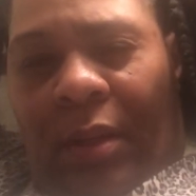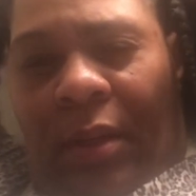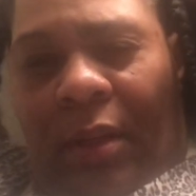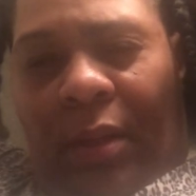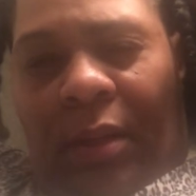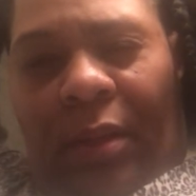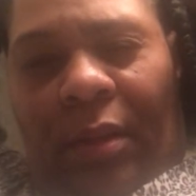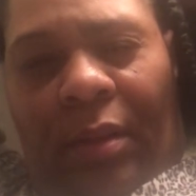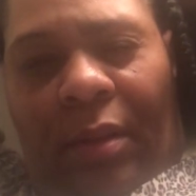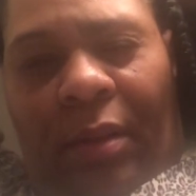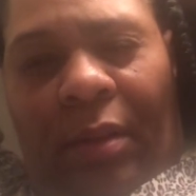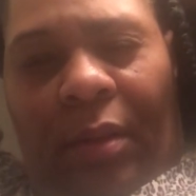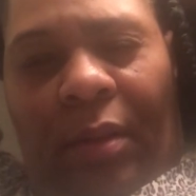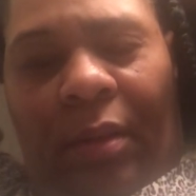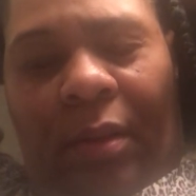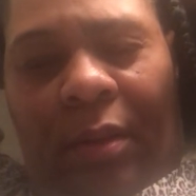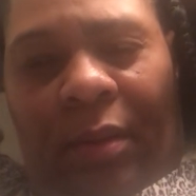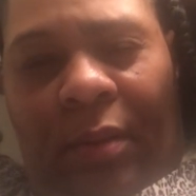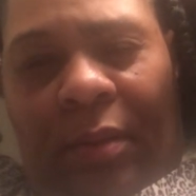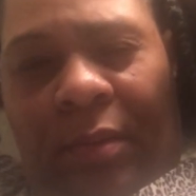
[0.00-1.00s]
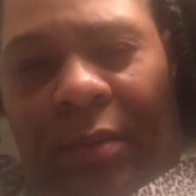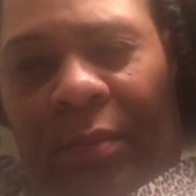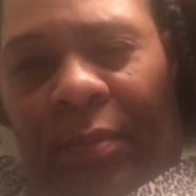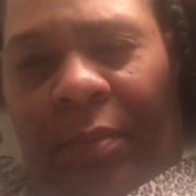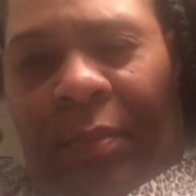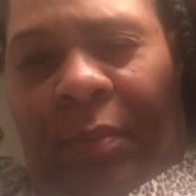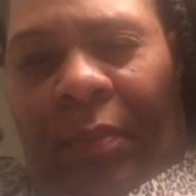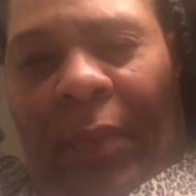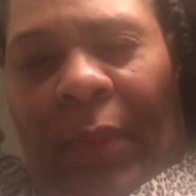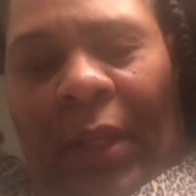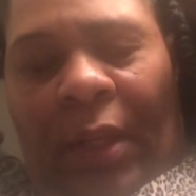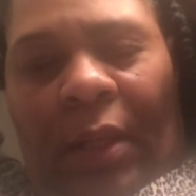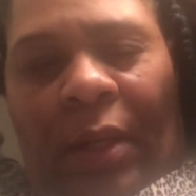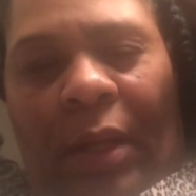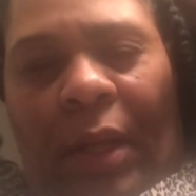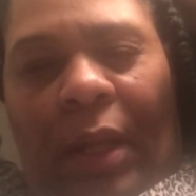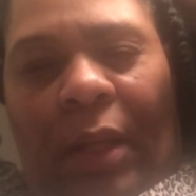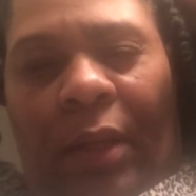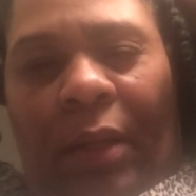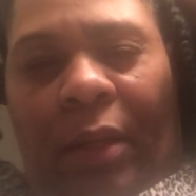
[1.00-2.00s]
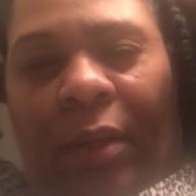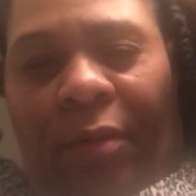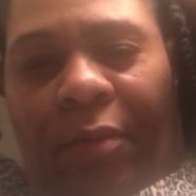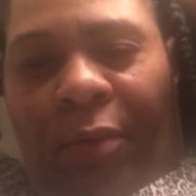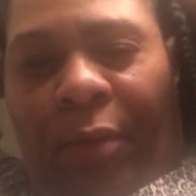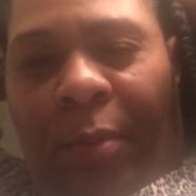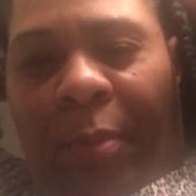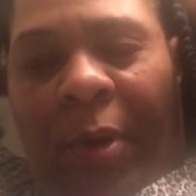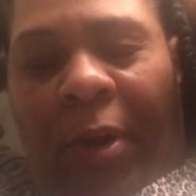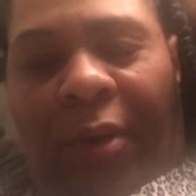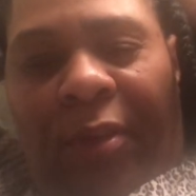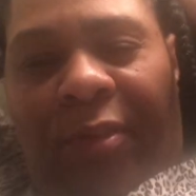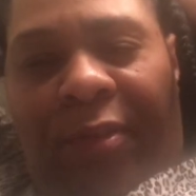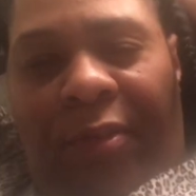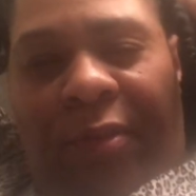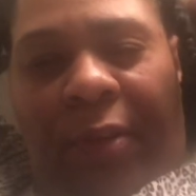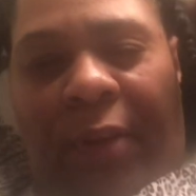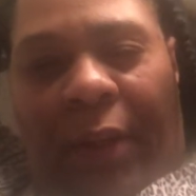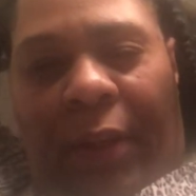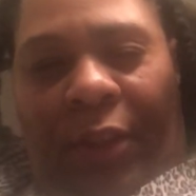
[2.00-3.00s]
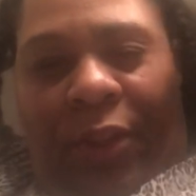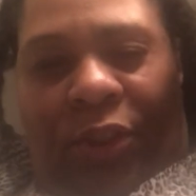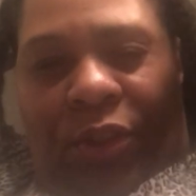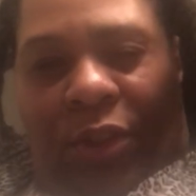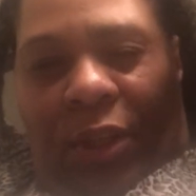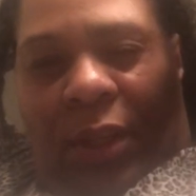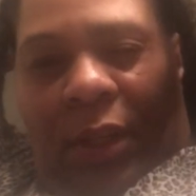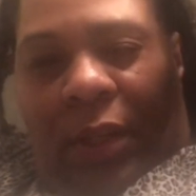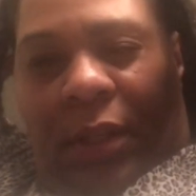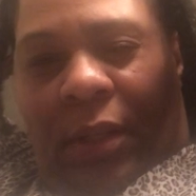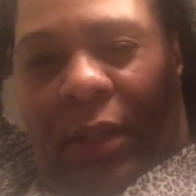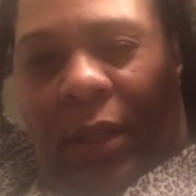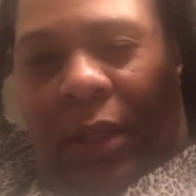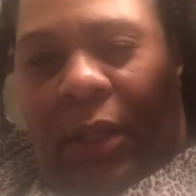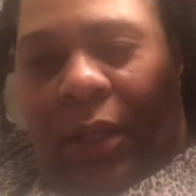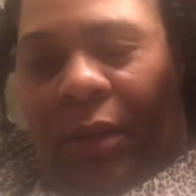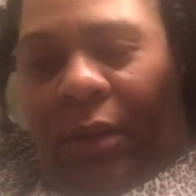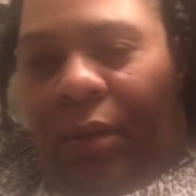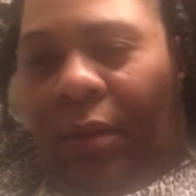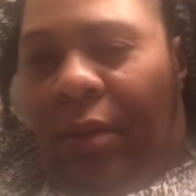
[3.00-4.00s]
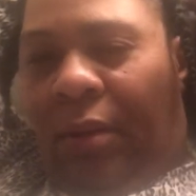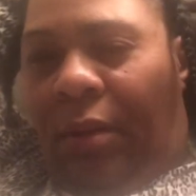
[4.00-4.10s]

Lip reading: And not looking for perfection here.